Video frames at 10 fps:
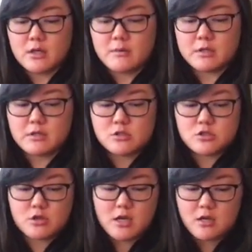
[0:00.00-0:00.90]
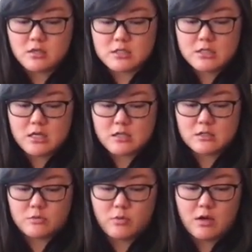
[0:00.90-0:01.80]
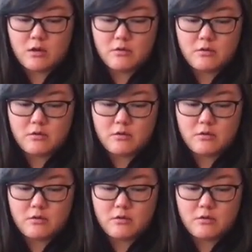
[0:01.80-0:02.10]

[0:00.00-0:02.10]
But let's try it on the skin as well.